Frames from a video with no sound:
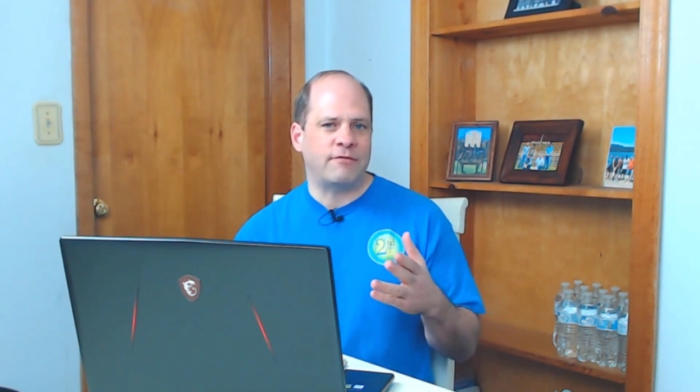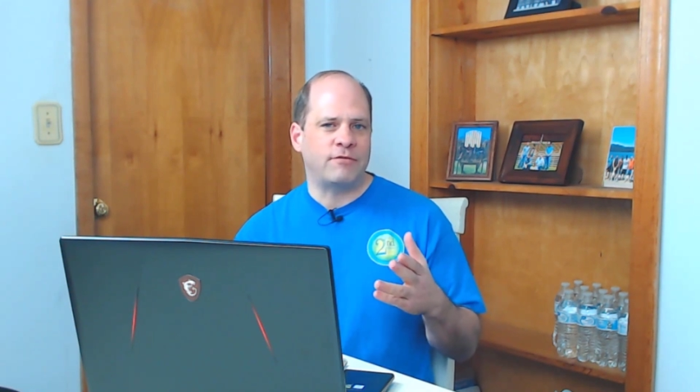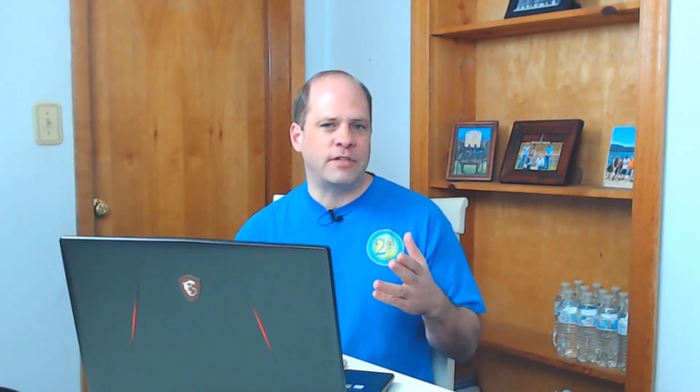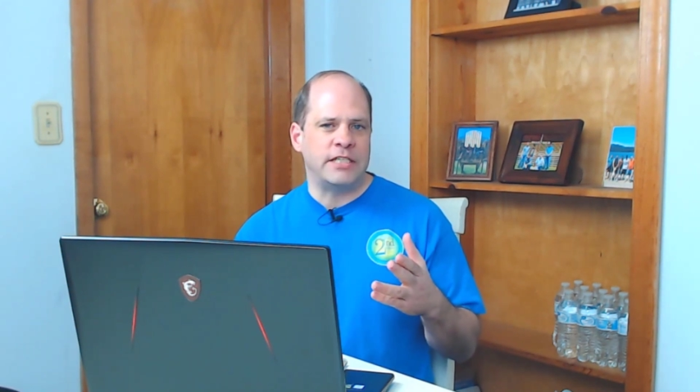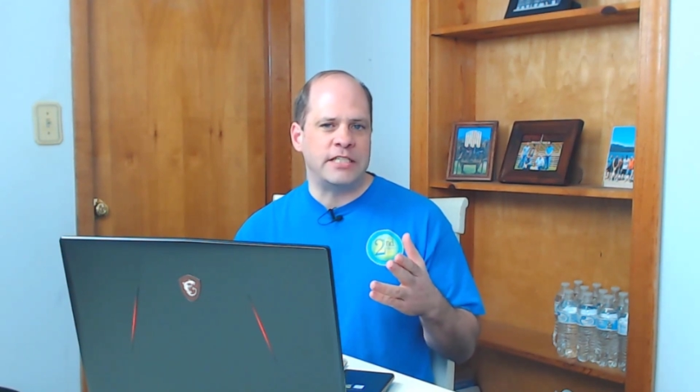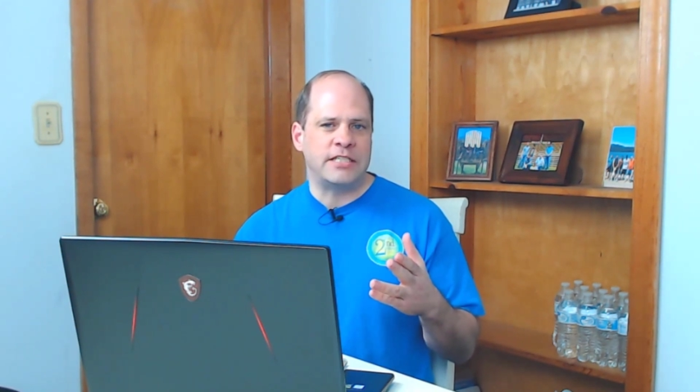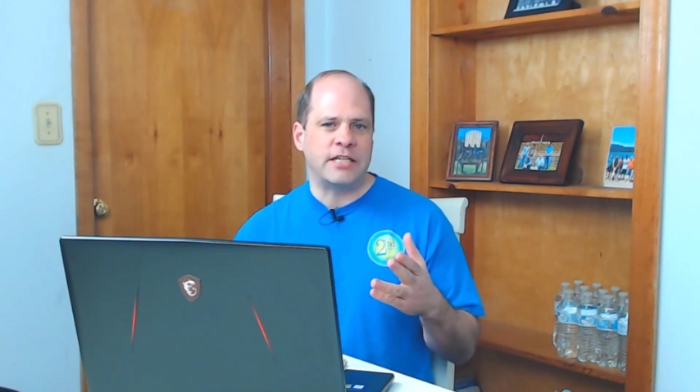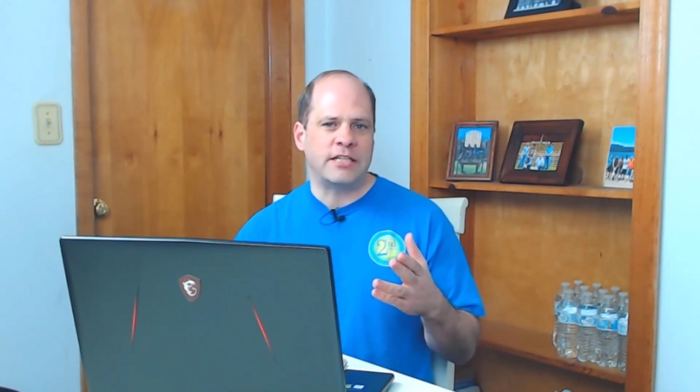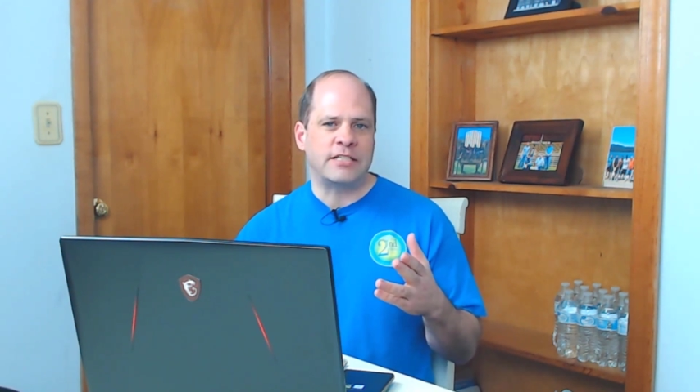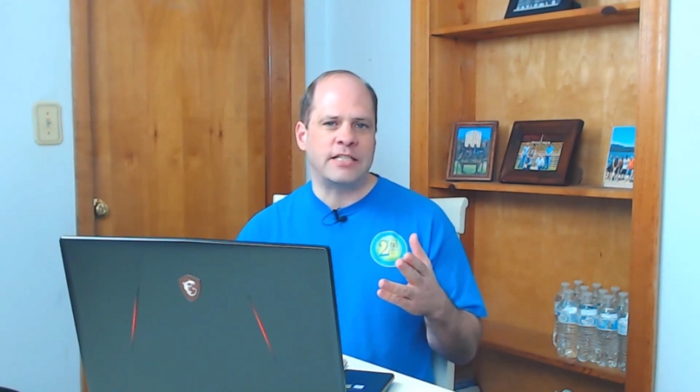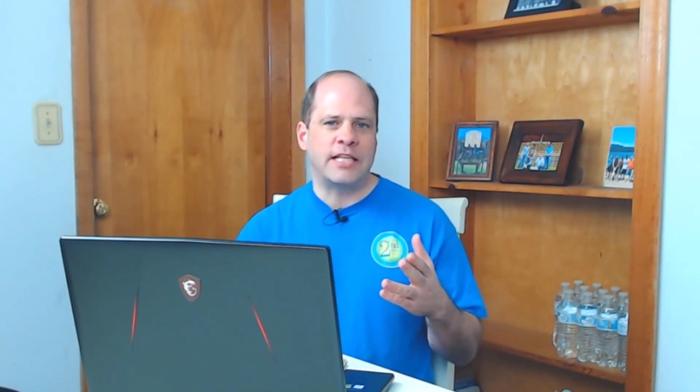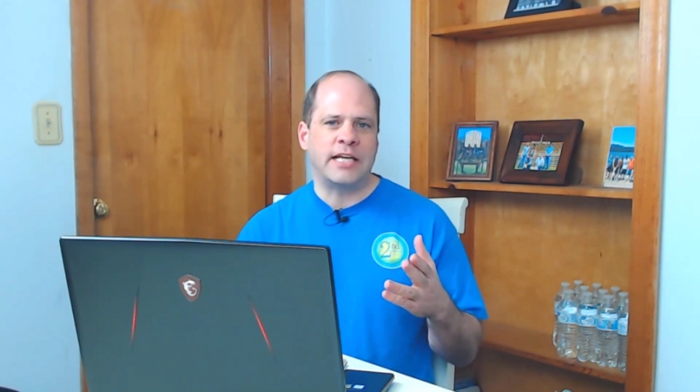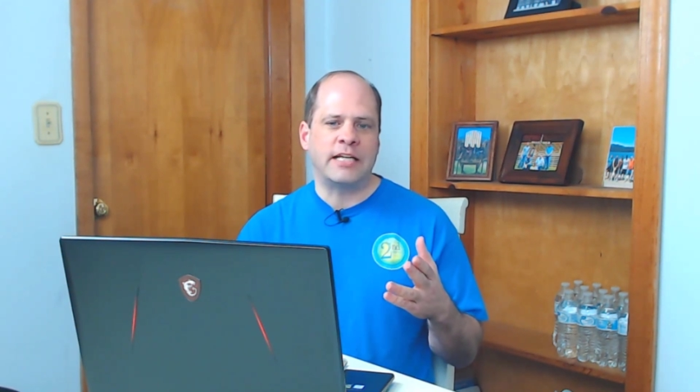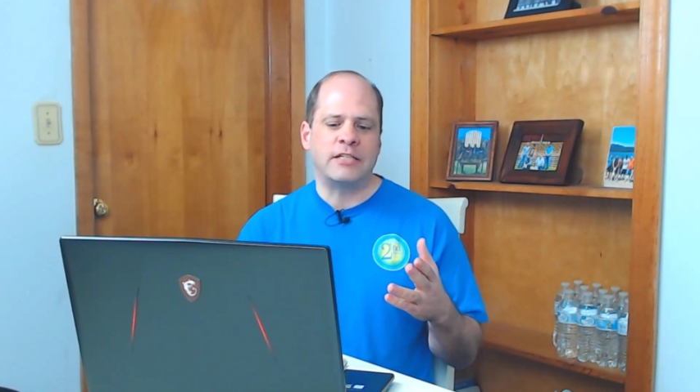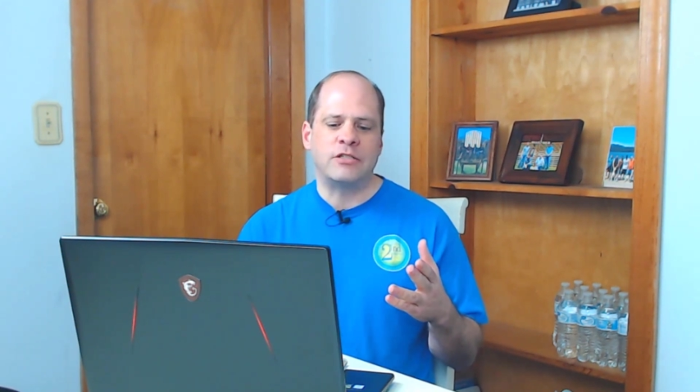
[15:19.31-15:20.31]
leads us
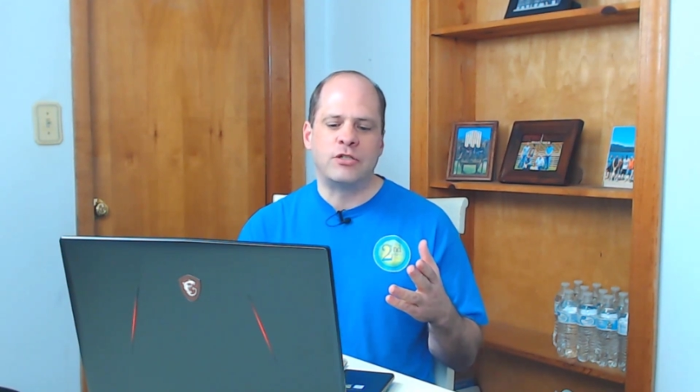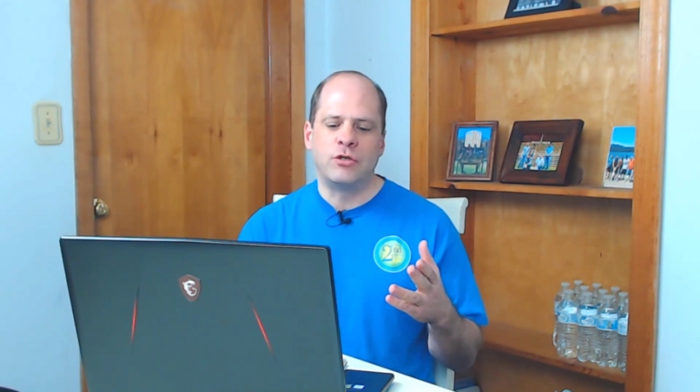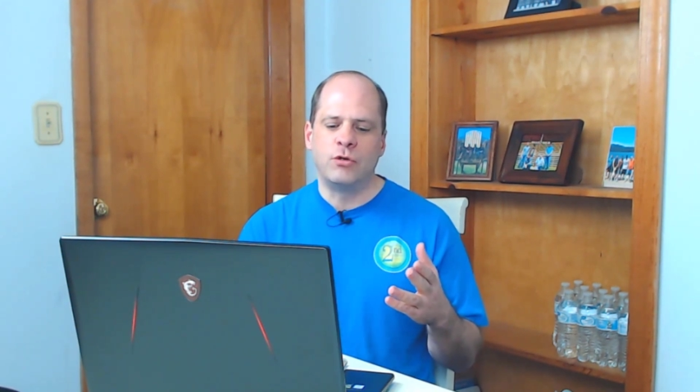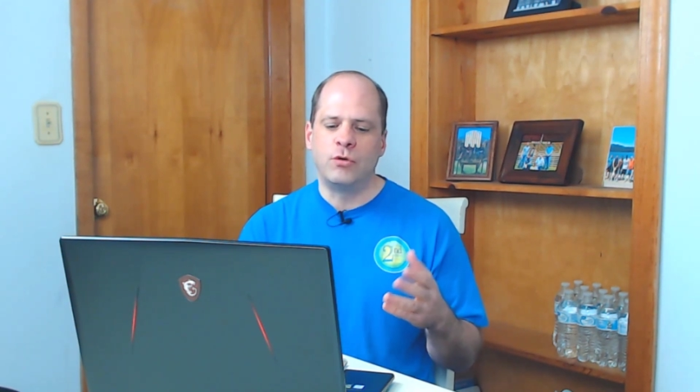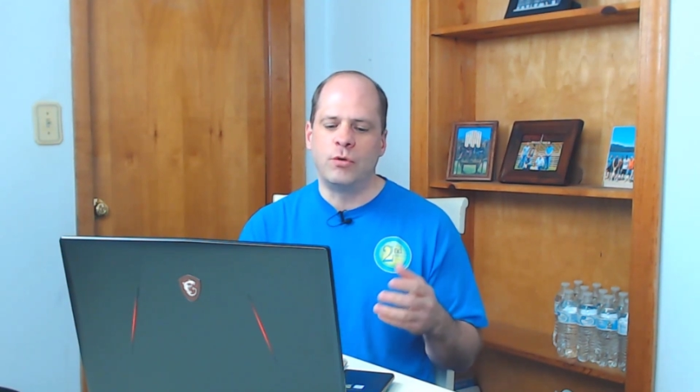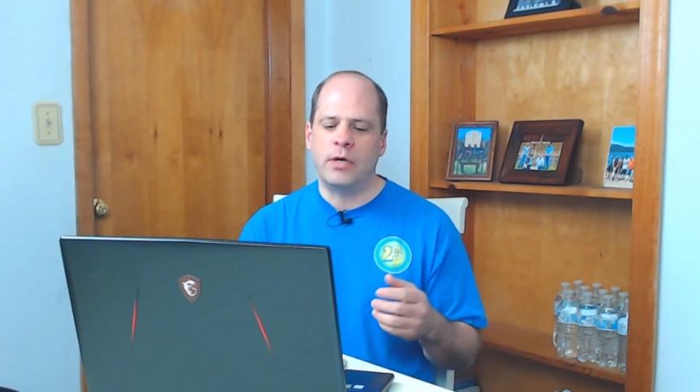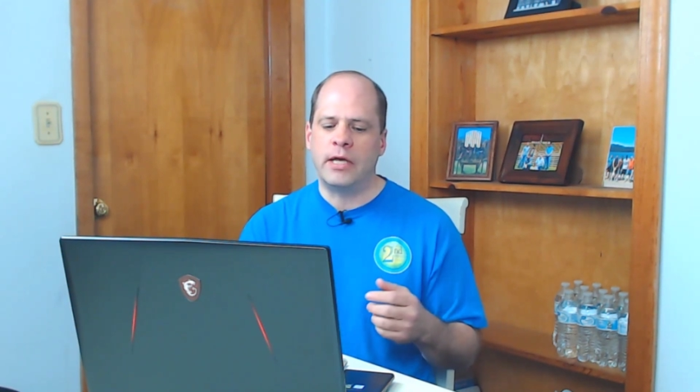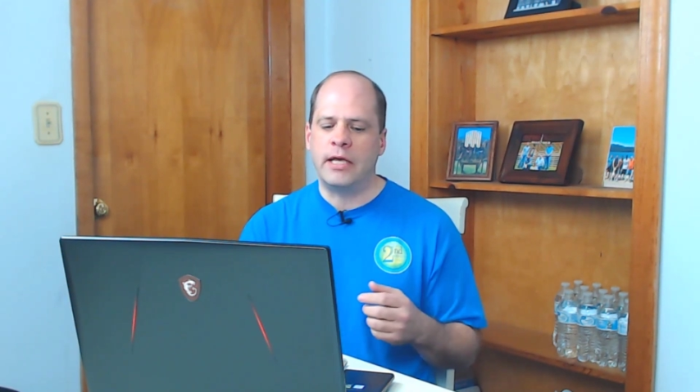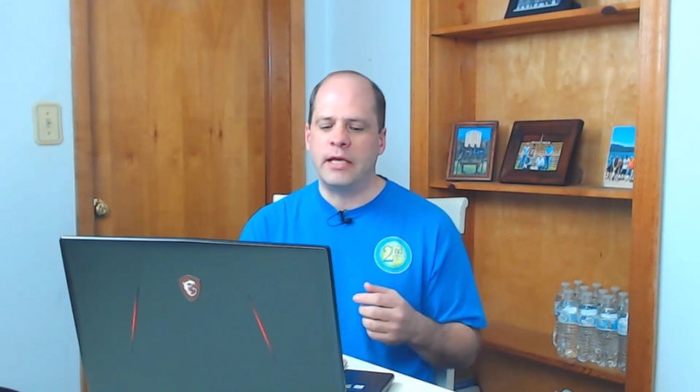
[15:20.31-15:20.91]
then to a.